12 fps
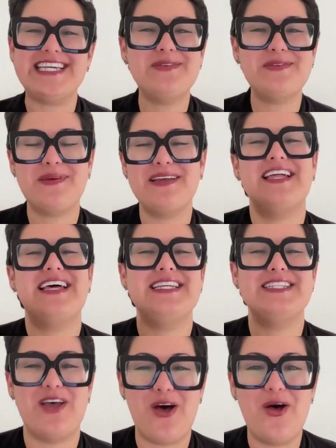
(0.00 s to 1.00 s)
it with my
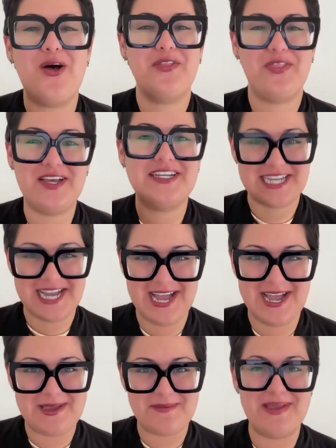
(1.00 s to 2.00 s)
clients all the
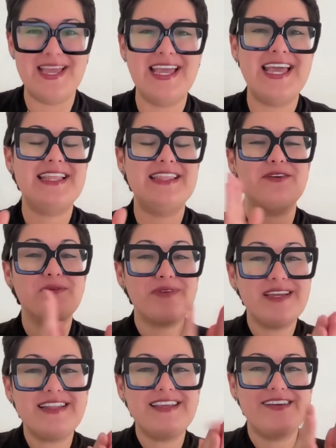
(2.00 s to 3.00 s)
time. They're
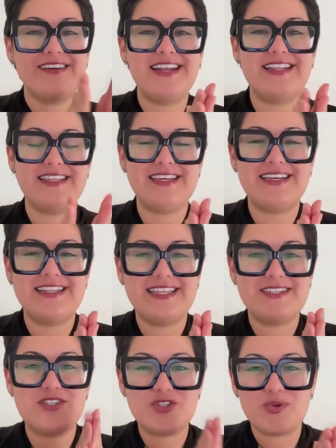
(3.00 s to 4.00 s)
really good at
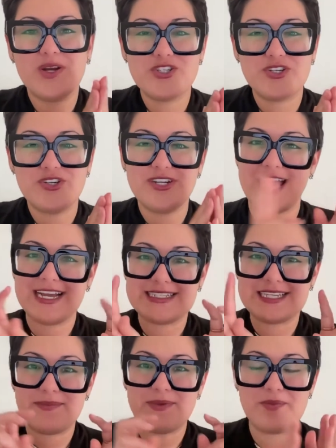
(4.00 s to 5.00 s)
the structured
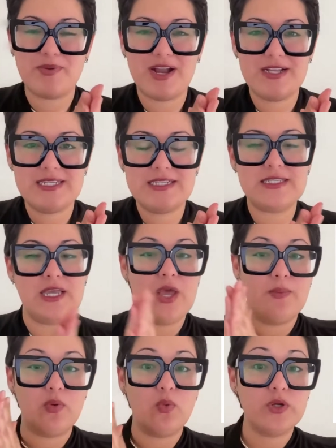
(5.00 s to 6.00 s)
academic practice,
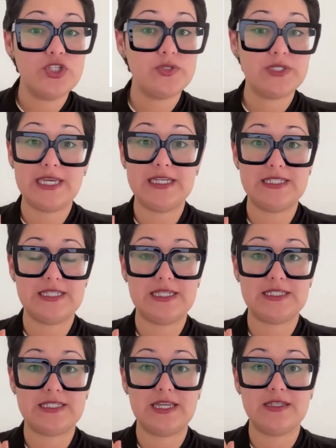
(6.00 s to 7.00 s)
but once you take it to
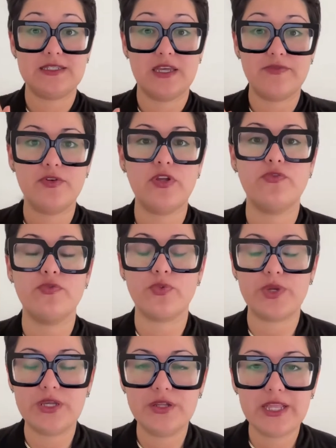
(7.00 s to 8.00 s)
this next level of
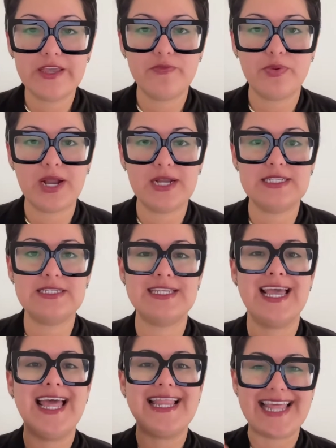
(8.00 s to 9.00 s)
real life practice,
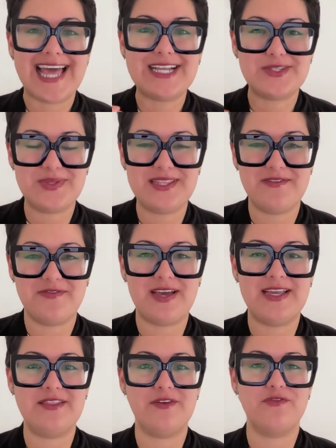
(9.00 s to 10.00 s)
that's when they
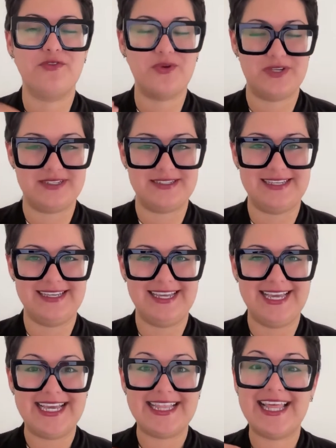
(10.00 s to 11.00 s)
find their voice.
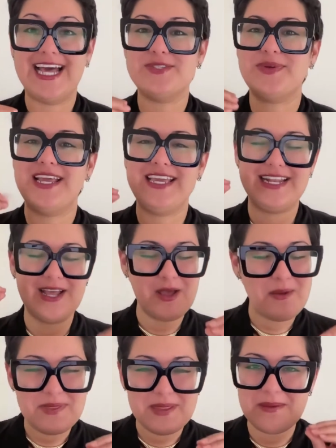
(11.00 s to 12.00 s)
That's when I can
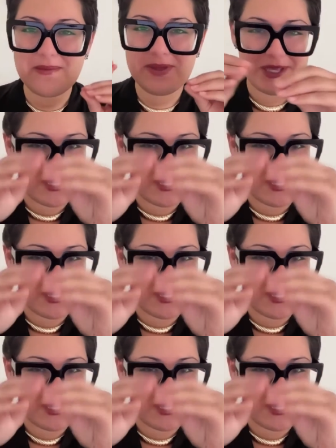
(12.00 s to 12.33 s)
help them